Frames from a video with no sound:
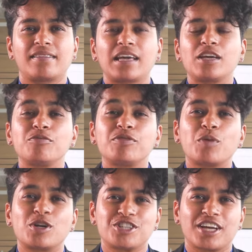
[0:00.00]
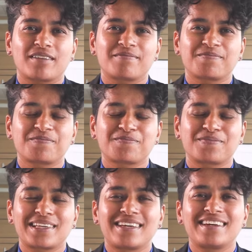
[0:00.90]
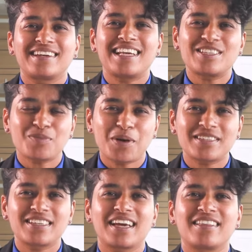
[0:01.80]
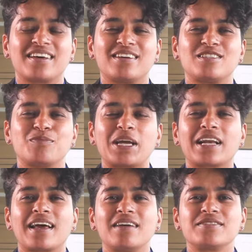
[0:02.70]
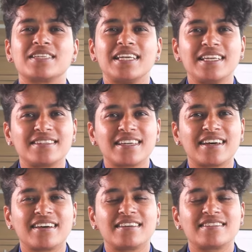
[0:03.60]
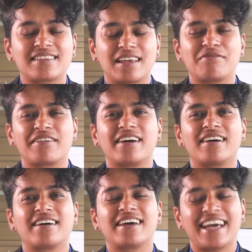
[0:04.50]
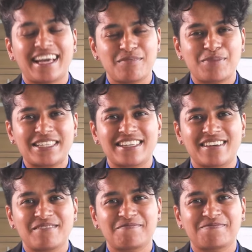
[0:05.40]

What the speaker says: Thank you for watching. Let's work together to make lives easier, safer, and better.